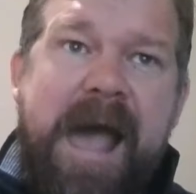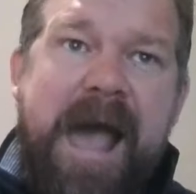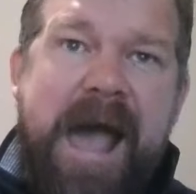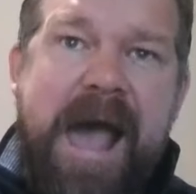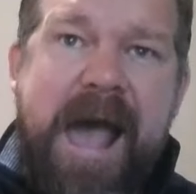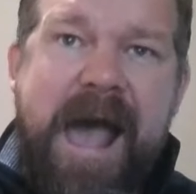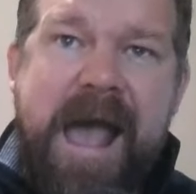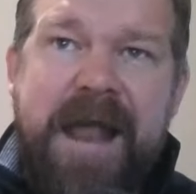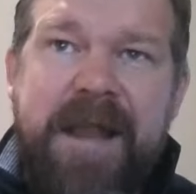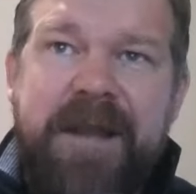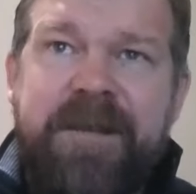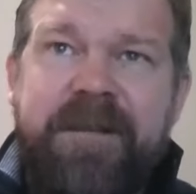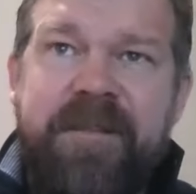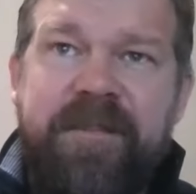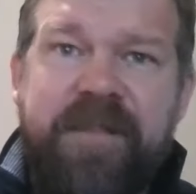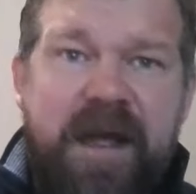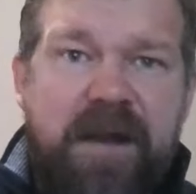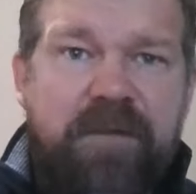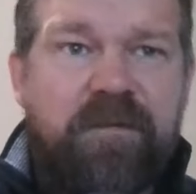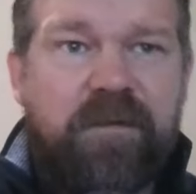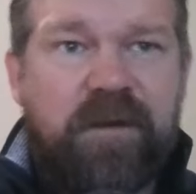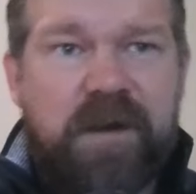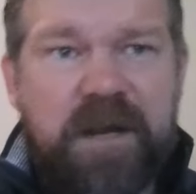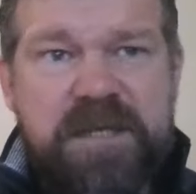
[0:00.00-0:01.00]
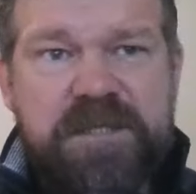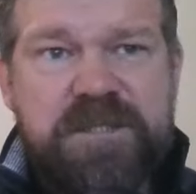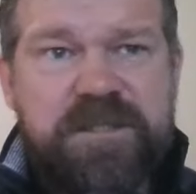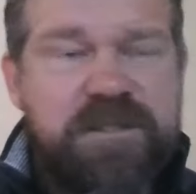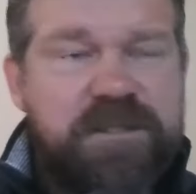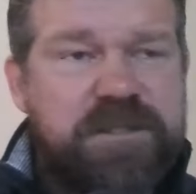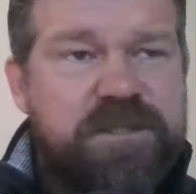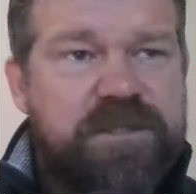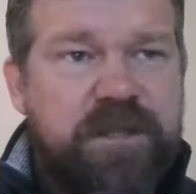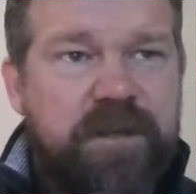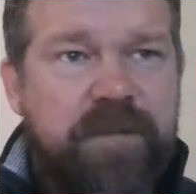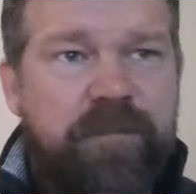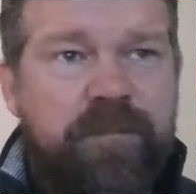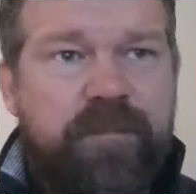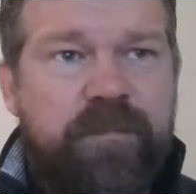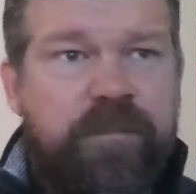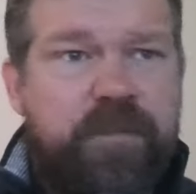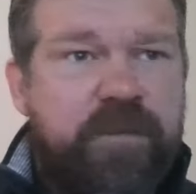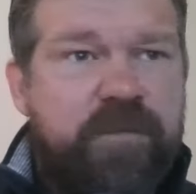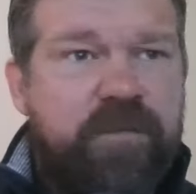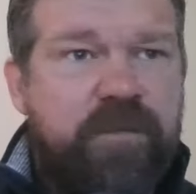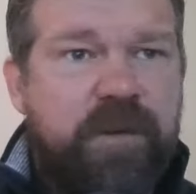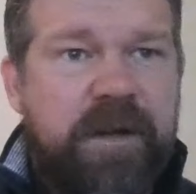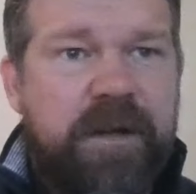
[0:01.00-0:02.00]
And that relationship
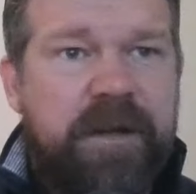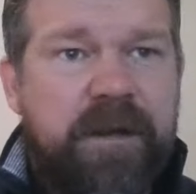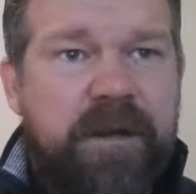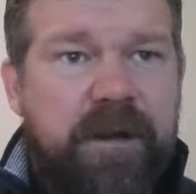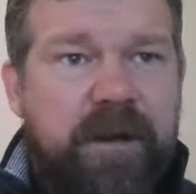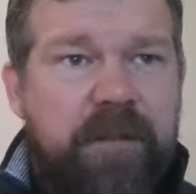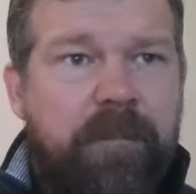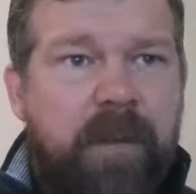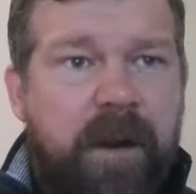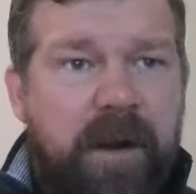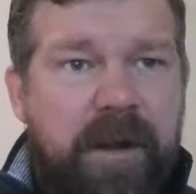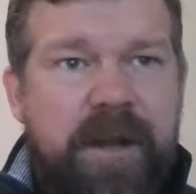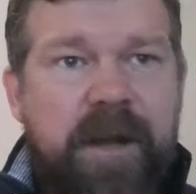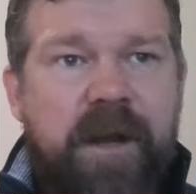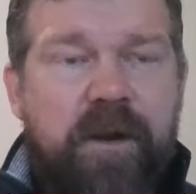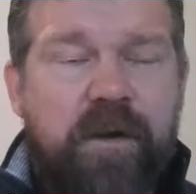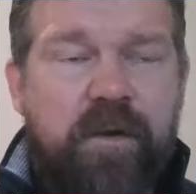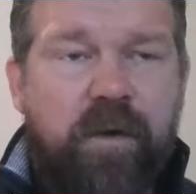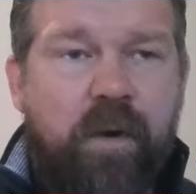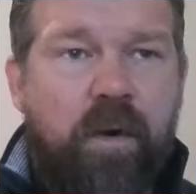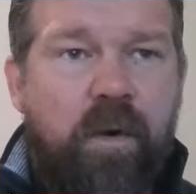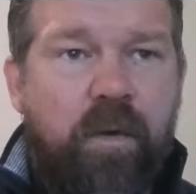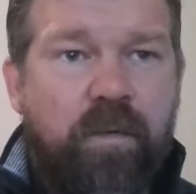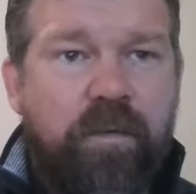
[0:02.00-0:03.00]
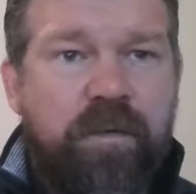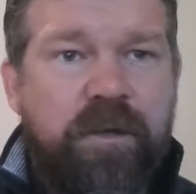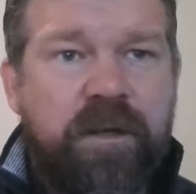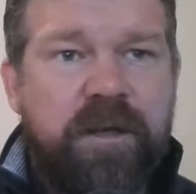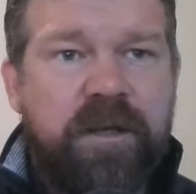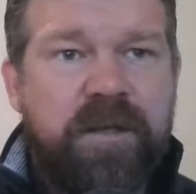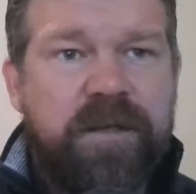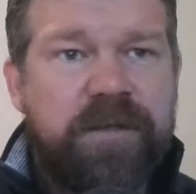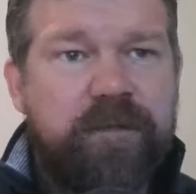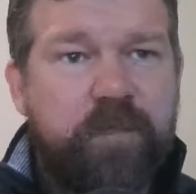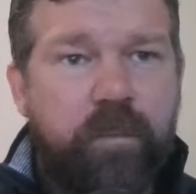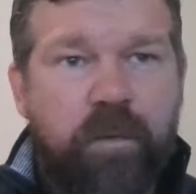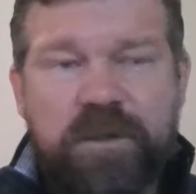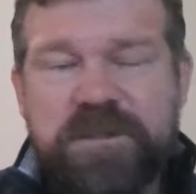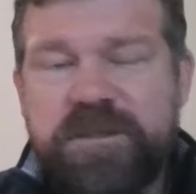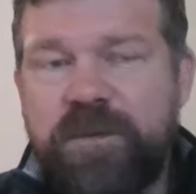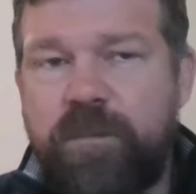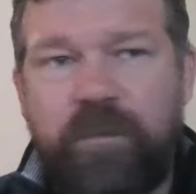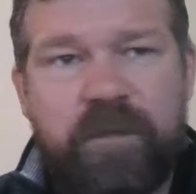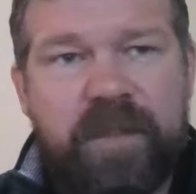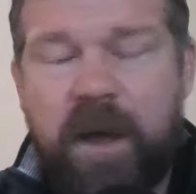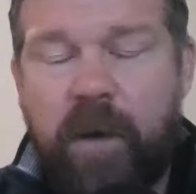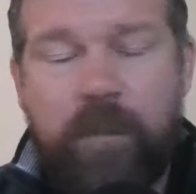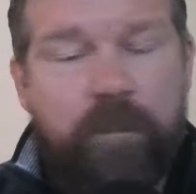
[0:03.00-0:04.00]
between money and gold
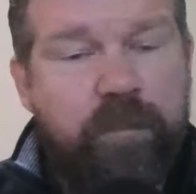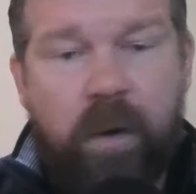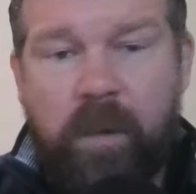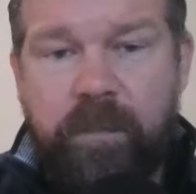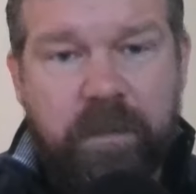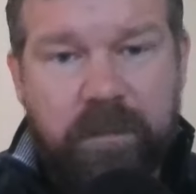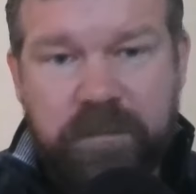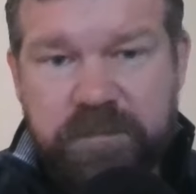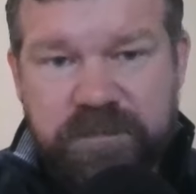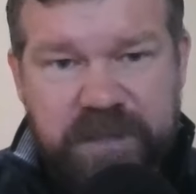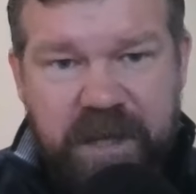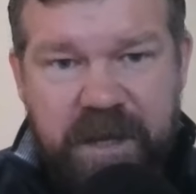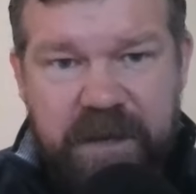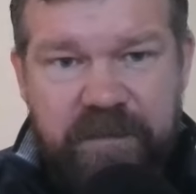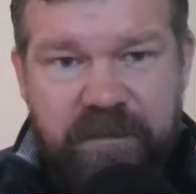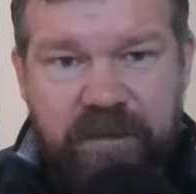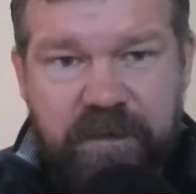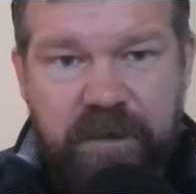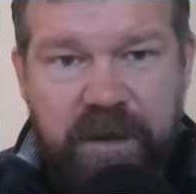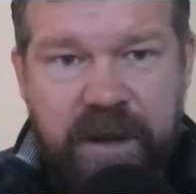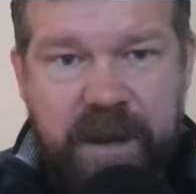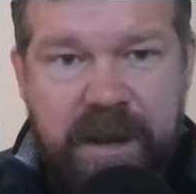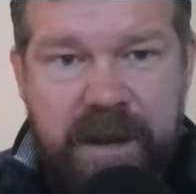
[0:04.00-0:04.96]
wasn't without problems either.